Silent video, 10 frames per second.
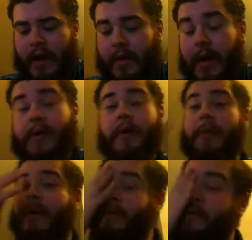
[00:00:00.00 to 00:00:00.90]
Now, I don't know
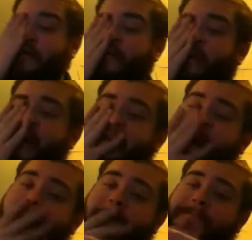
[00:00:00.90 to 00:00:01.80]
about you, but
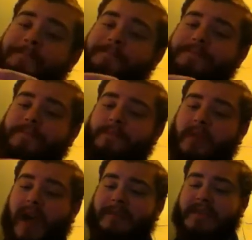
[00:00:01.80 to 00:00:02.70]

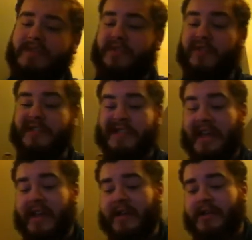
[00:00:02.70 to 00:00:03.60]
I've been sold a
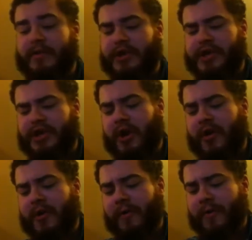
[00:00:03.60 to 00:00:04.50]
ticket to a
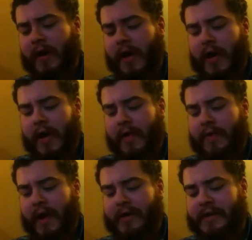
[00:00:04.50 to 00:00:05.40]
show
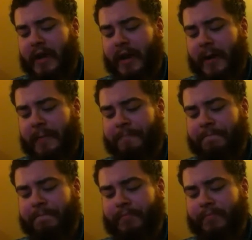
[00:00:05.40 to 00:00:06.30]
that
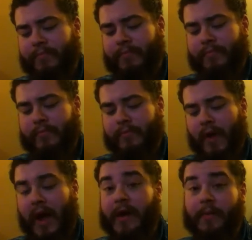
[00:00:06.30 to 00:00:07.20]

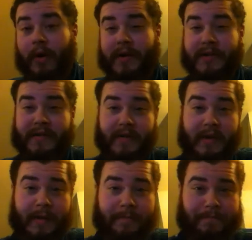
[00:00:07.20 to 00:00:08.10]
I didn't want to
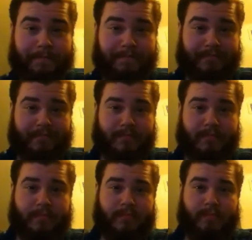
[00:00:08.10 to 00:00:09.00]
see.
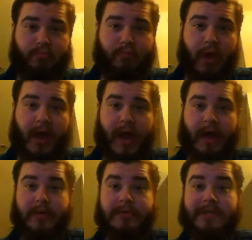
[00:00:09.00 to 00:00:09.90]
And I
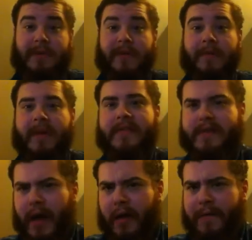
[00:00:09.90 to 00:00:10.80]
can only speak for
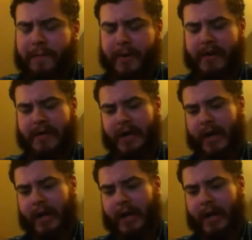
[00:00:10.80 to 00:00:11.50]
myself, but